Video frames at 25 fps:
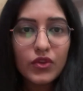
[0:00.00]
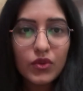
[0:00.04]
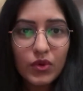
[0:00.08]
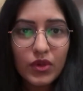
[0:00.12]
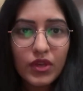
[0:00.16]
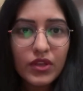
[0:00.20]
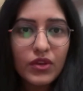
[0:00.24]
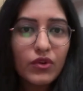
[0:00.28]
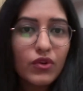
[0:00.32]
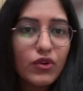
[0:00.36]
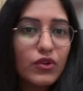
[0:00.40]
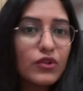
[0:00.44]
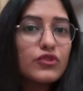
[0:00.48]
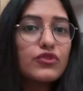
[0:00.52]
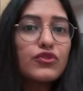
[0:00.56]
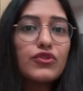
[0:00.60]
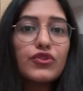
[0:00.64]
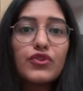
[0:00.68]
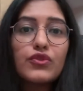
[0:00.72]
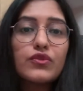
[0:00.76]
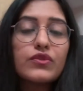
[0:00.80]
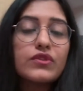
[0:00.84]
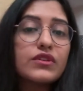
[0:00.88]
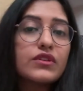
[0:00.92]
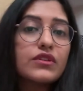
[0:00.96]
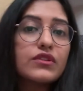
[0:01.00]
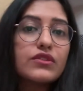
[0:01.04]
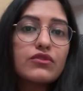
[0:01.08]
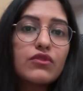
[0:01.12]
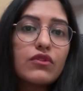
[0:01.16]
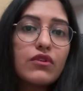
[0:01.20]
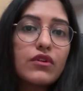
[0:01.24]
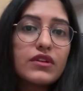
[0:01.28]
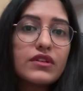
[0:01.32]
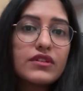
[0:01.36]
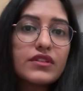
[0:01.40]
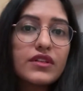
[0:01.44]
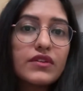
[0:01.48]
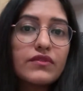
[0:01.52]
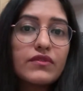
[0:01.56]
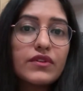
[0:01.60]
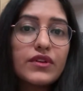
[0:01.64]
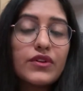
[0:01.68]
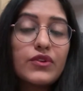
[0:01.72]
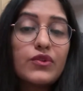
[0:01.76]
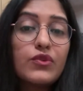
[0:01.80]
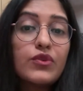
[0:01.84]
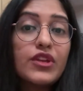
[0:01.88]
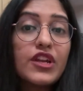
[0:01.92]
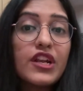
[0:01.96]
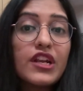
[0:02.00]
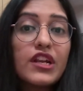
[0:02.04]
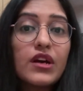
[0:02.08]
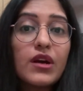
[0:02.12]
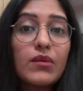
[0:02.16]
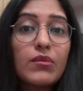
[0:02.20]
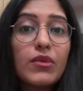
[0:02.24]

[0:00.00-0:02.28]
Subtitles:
You can also use a Discord server to read